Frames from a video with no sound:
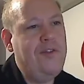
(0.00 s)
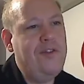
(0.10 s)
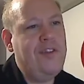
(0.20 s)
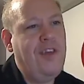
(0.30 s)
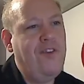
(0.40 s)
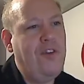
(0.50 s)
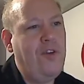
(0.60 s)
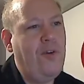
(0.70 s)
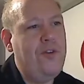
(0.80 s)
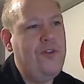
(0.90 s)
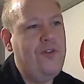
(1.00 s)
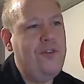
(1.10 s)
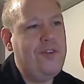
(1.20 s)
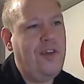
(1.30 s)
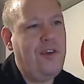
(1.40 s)
You just give it a lower
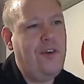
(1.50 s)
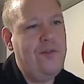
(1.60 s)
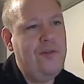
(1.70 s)
duty cycle,